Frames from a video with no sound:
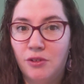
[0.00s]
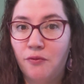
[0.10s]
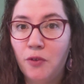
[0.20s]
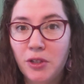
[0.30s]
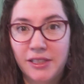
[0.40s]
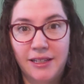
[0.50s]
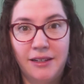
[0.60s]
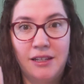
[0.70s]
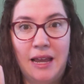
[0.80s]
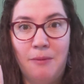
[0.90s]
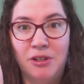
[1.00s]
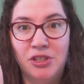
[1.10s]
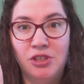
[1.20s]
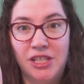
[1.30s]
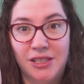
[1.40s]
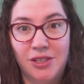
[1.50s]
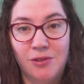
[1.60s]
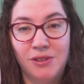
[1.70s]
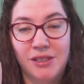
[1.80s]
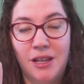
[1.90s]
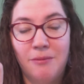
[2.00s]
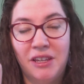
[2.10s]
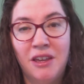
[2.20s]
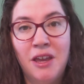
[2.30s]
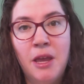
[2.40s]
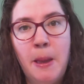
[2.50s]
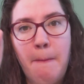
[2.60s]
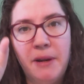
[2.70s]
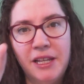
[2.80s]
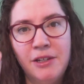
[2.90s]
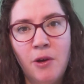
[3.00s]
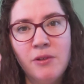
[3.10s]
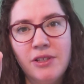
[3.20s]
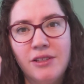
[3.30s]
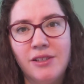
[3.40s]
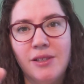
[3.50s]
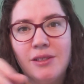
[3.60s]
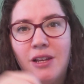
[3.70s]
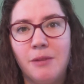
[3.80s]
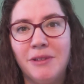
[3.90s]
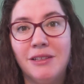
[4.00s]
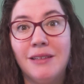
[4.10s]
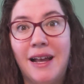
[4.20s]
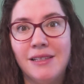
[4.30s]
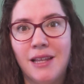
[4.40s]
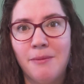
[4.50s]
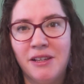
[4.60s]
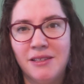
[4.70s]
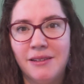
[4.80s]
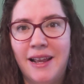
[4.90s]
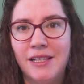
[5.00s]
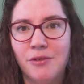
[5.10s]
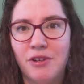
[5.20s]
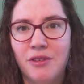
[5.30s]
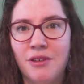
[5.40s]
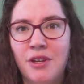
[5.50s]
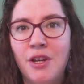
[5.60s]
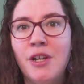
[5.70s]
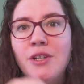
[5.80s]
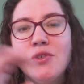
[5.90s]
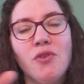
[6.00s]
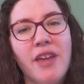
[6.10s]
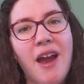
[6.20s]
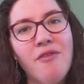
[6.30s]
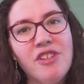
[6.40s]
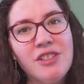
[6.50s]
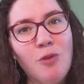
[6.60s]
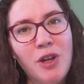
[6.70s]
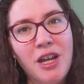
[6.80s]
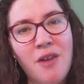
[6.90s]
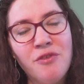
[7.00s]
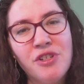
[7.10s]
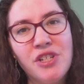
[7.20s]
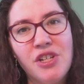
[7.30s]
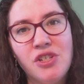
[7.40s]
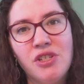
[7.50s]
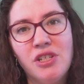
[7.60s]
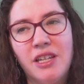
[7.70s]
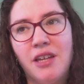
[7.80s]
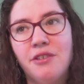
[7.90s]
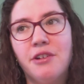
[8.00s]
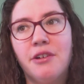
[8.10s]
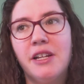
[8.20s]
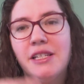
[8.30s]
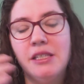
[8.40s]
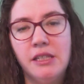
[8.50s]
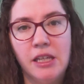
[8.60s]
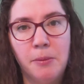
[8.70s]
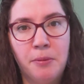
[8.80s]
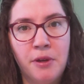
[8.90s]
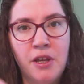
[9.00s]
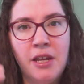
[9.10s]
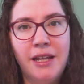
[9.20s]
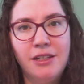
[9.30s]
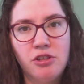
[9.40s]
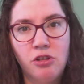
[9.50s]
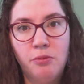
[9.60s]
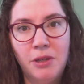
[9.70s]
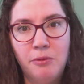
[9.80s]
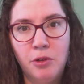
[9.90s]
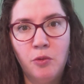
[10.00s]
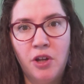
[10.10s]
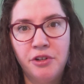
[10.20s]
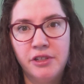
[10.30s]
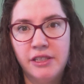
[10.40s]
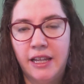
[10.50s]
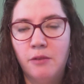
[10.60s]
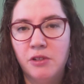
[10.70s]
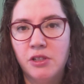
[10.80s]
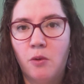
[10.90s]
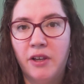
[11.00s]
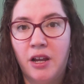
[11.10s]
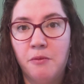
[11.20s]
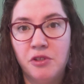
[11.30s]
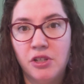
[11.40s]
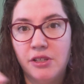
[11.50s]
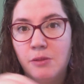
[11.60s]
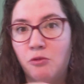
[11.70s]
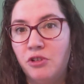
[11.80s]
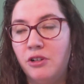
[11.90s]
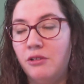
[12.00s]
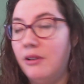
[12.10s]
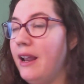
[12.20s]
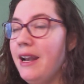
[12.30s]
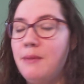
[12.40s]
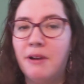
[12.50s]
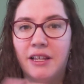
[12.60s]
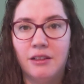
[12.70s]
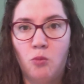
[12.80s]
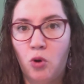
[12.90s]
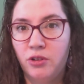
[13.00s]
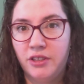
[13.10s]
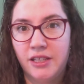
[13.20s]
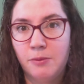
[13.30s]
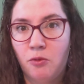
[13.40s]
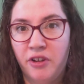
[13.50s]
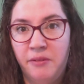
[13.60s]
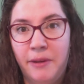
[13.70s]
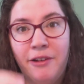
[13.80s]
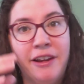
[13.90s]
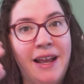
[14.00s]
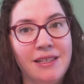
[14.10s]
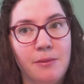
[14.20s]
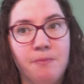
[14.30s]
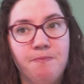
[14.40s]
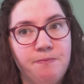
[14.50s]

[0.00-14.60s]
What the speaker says: the full extent to how much Jesus knows is coming, but he knows that this is going to be the last time he's in Nazareth. So they have this quick conversation together. It's deep. It's two people who understand what's going on with Jesus more than anybody in the world at this point. Mary has a